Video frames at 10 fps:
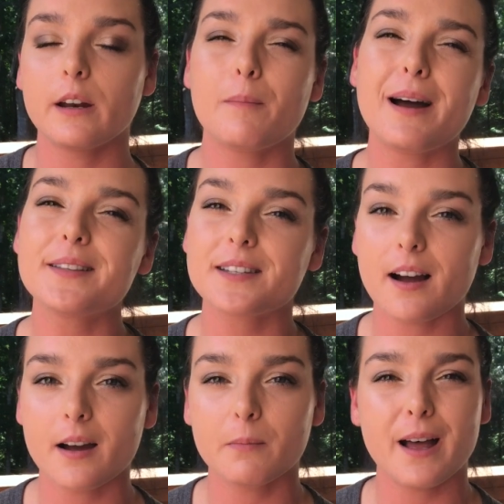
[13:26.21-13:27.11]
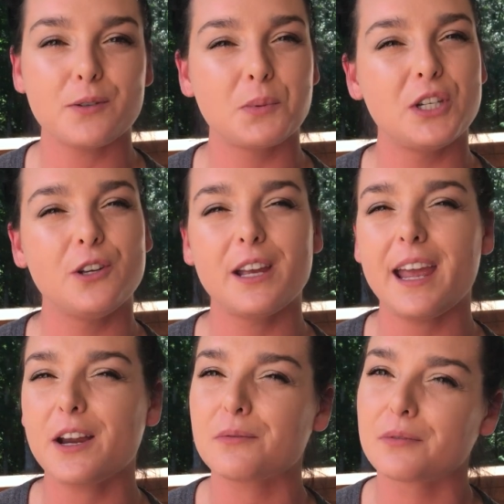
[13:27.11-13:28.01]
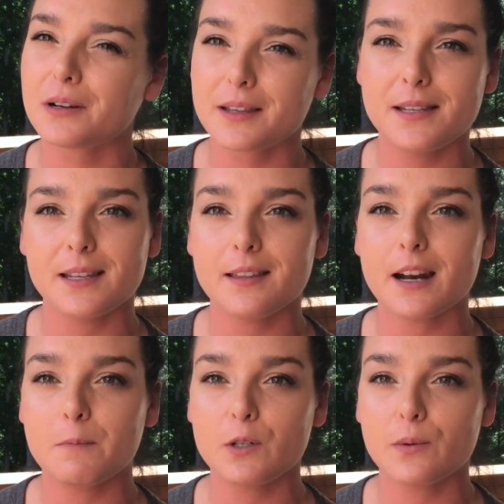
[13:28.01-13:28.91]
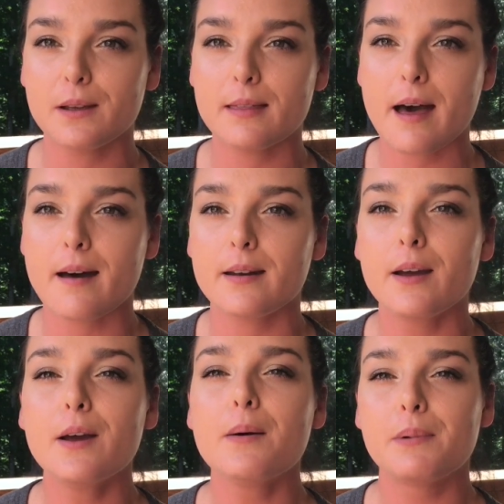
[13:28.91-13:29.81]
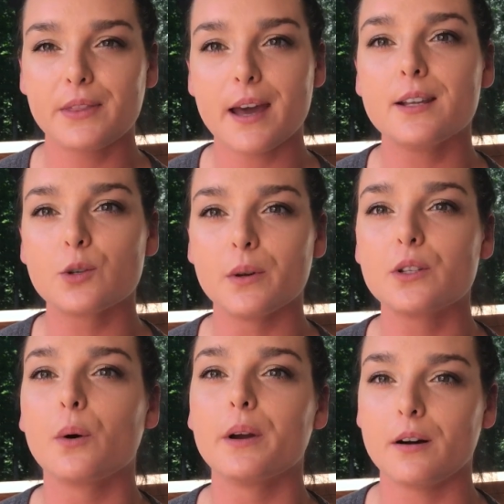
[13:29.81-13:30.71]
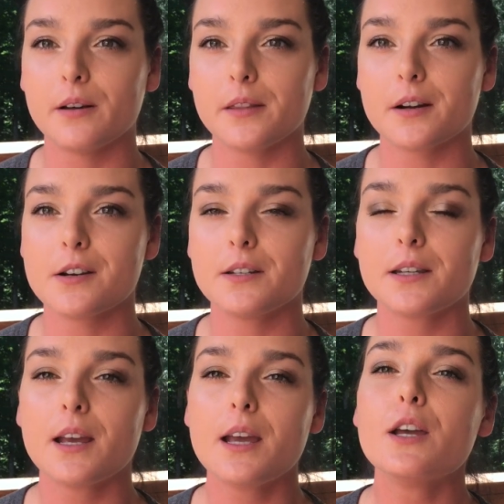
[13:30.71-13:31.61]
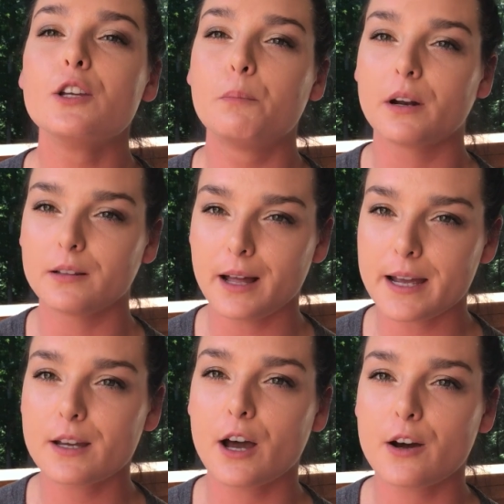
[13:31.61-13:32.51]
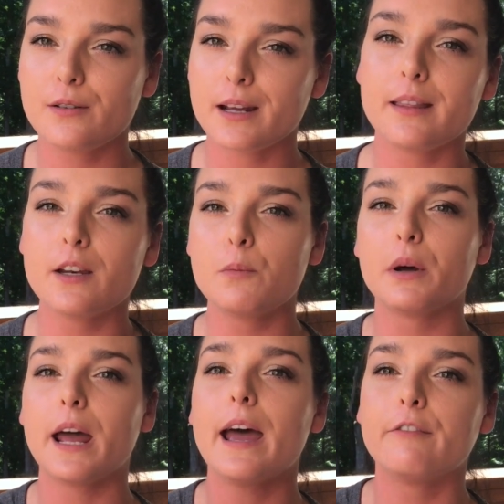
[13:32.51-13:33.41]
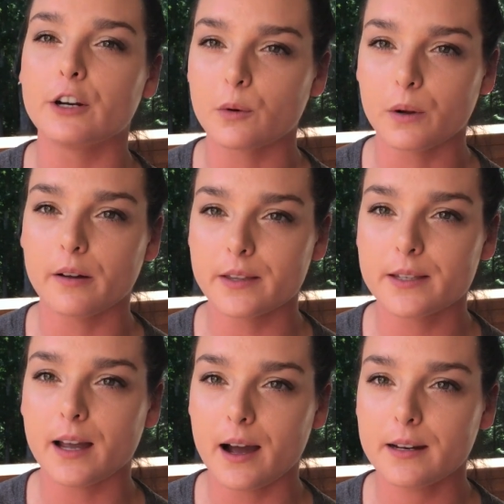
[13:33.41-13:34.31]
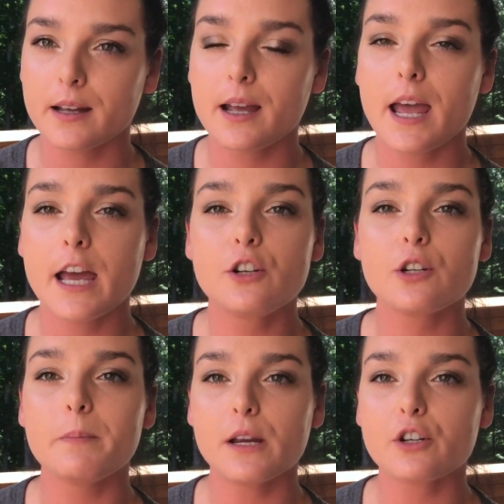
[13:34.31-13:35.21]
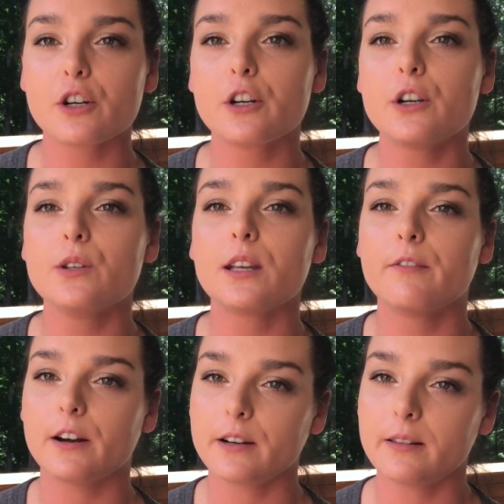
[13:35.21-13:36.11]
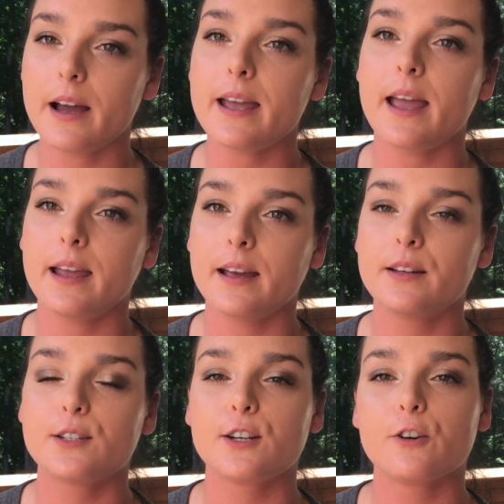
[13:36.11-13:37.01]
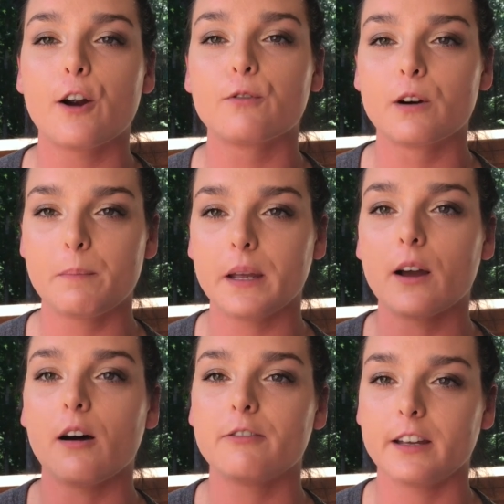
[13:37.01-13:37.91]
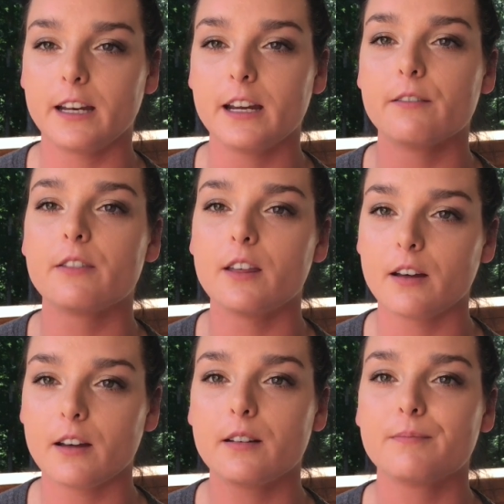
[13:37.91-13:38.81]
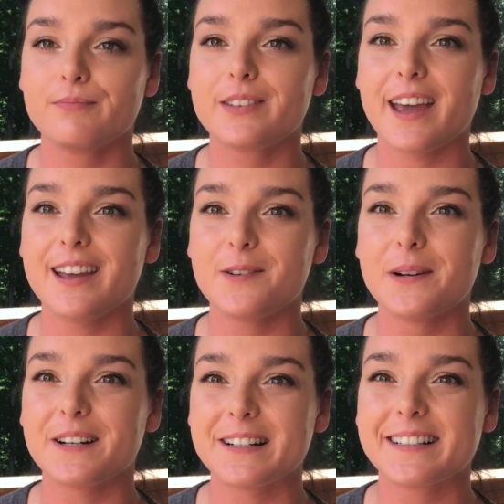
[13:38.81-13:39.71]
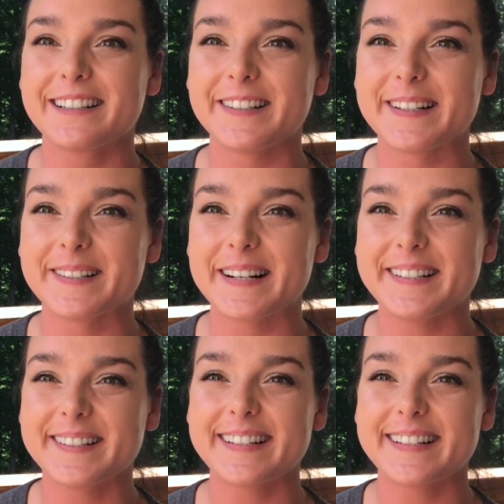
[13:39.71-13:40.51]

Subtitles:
Now mine's time-lapse, so you can't really see that I'm doing that, but that is what's going on there, is you put a light coat and then you put a heavier one on the side. And just make sure you're using a very light hand so you're not ripping off any of the cake when you're going around.